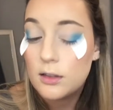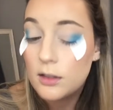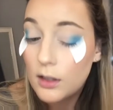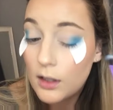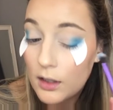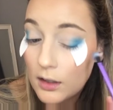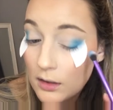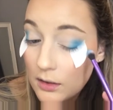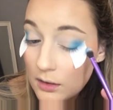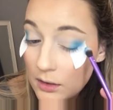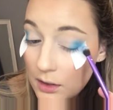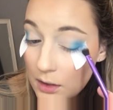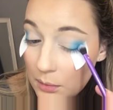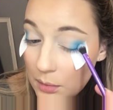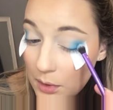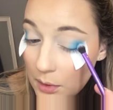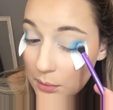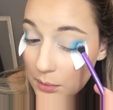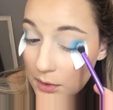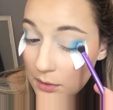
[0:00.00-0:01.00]
and
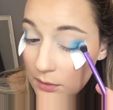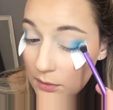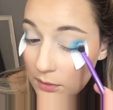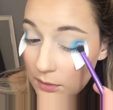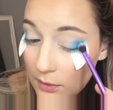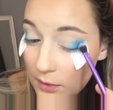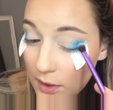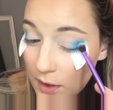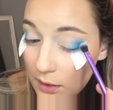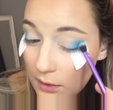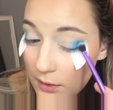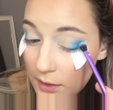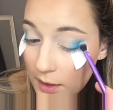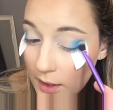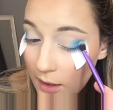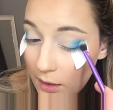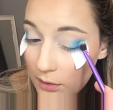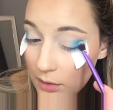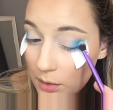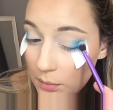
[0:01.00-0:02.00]
deepen up the very
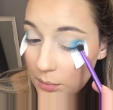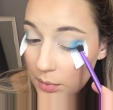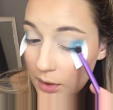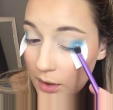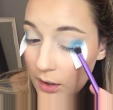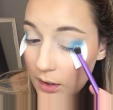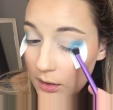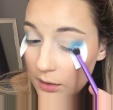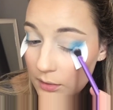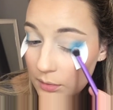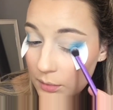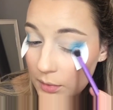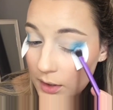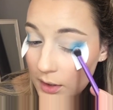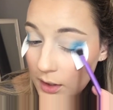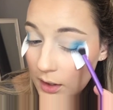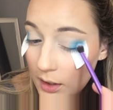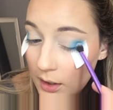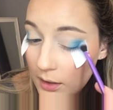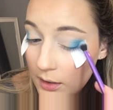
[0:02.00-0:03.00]
outer part of
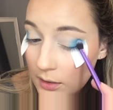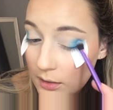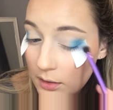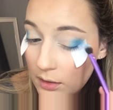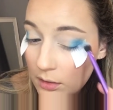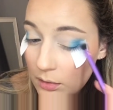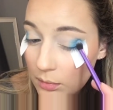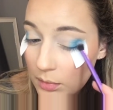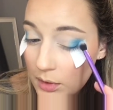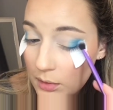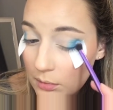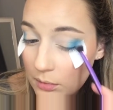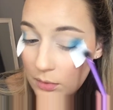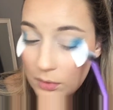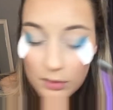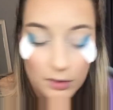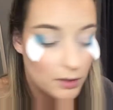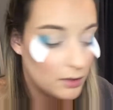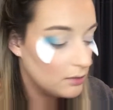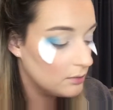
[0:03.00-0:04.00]
my eye a little bit
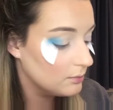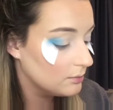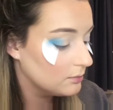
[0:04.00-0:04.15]
more.